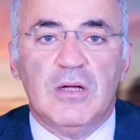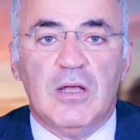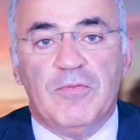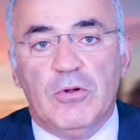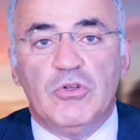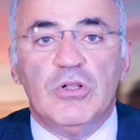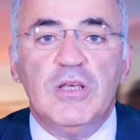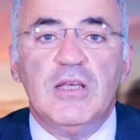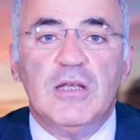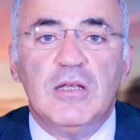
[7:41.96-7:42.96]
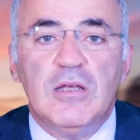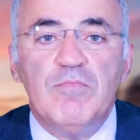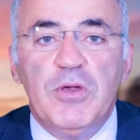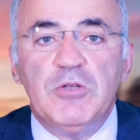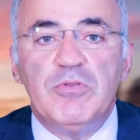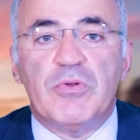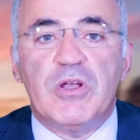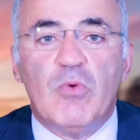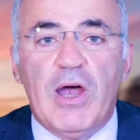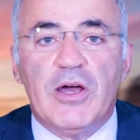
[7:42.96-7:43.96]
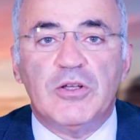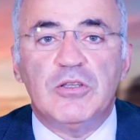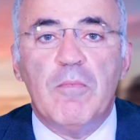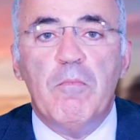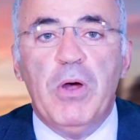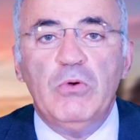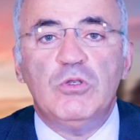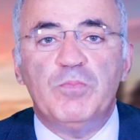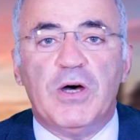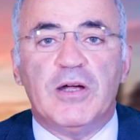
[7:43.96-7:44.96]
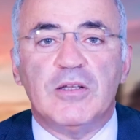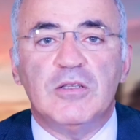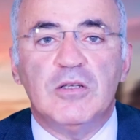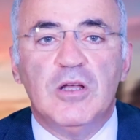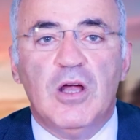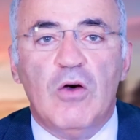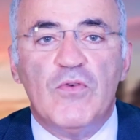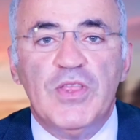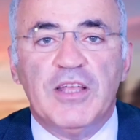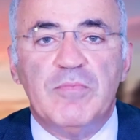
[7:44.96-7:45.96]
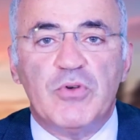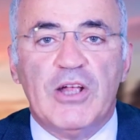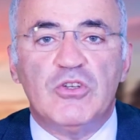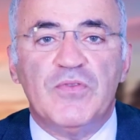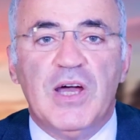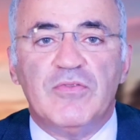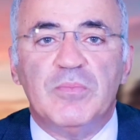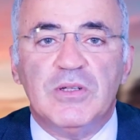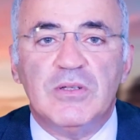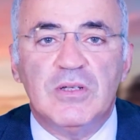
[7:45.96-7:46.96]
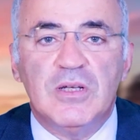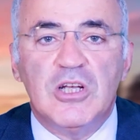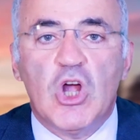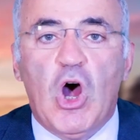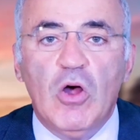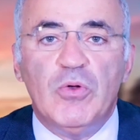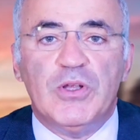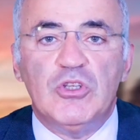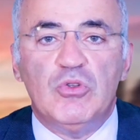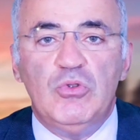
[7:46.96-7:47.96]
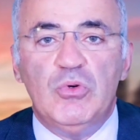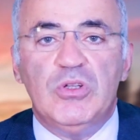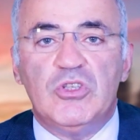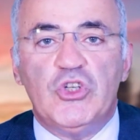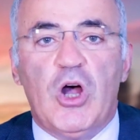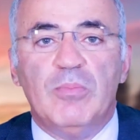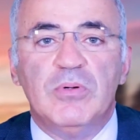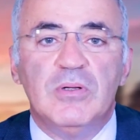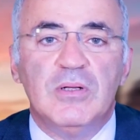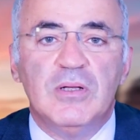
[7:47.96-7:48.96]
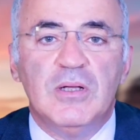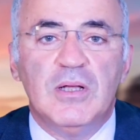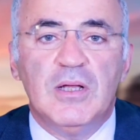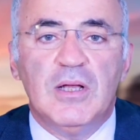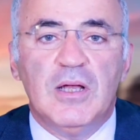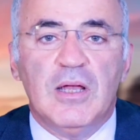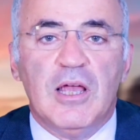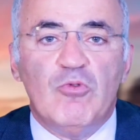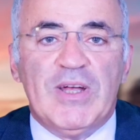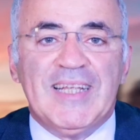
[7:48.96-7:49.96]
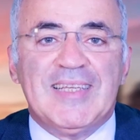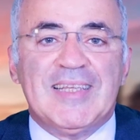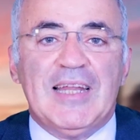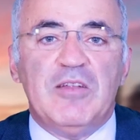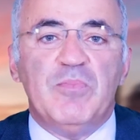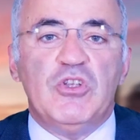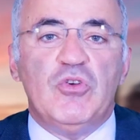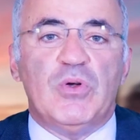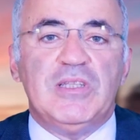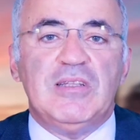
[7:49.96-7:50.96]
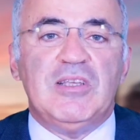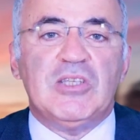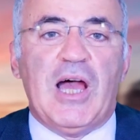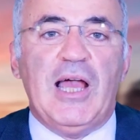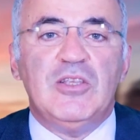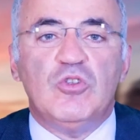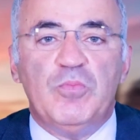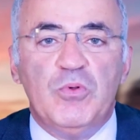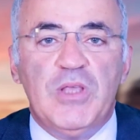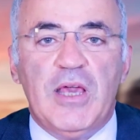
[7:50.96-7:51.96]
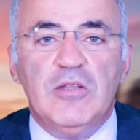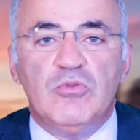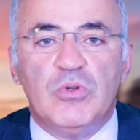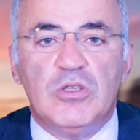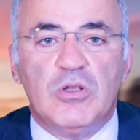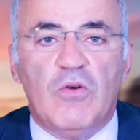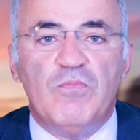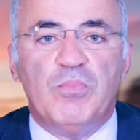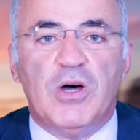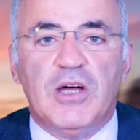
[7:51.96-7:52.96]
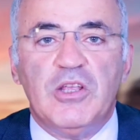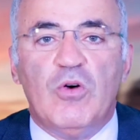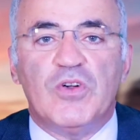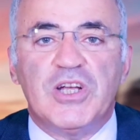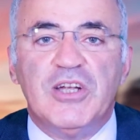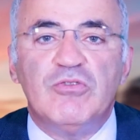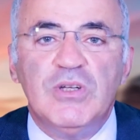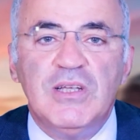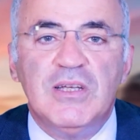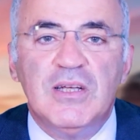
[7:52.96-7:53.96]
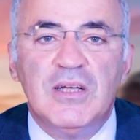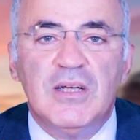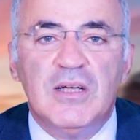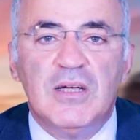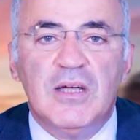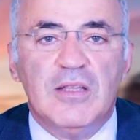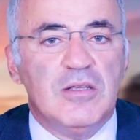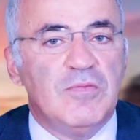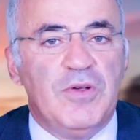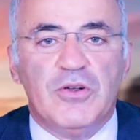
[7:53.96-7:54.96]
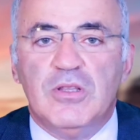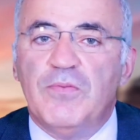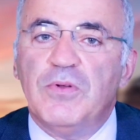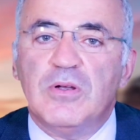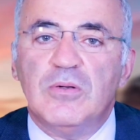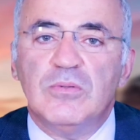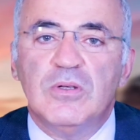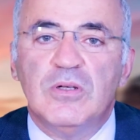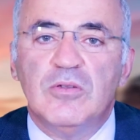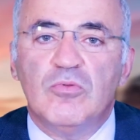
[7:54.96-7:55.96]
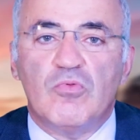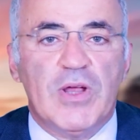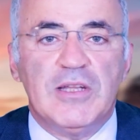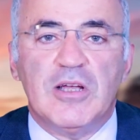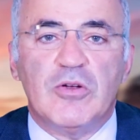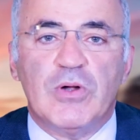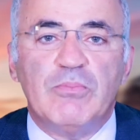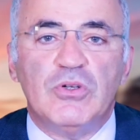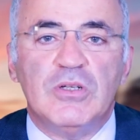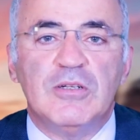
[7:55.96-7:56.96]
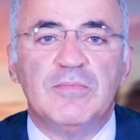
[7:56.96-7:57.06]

Unfortunately, impeachment requires both parts of another branch of government, Congress, to do its job. And when a Senate majority decides to put the interest of party over country, it is very difficult to rein in corruption.